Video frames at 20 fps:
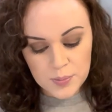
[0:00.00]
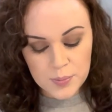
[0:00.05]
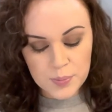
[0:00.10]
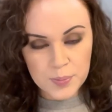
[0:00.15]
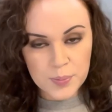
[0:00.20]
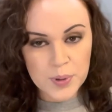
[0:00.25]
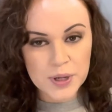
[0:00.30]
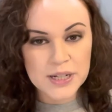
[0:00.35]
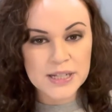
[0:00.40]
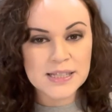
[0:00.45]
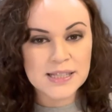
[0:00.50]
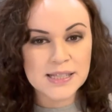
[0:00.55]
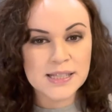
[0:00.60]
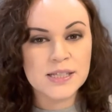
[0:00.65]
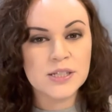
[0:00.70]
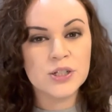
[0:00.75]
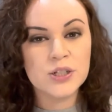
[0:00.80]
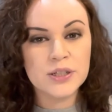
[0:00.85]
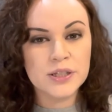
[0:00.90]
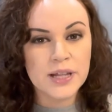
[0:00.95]
but it's
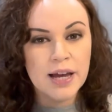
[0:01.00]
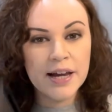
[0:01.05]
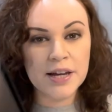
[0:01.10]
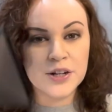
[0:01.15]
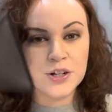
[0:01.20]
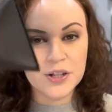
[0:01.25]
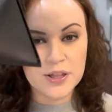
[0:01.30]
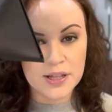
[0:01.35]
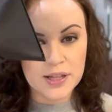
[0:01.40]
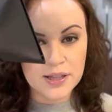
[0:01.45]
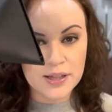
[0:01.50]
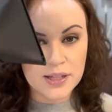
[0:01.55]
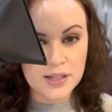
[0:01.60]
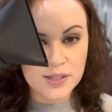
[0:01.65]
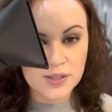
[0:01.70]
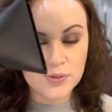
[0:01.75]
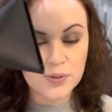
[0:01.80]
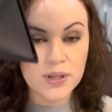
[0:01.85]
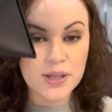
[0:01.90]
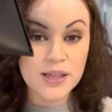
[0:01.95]
still lighter than
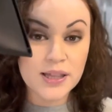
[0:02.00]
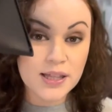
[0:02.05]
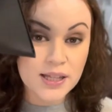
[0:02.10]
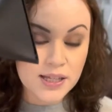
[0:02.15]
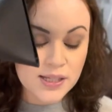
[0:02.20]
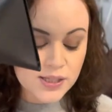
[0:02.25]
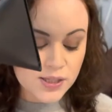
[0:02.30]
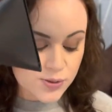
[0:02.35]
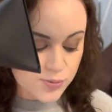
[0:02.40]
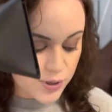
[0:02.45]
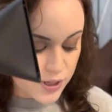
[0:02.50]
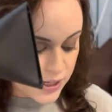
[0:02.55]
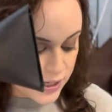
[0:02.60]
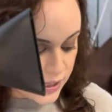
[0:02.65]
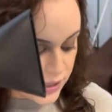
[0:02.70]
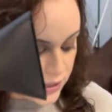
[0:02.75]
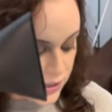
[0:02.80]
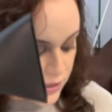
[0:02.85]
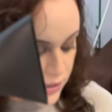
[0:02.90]
this one. This one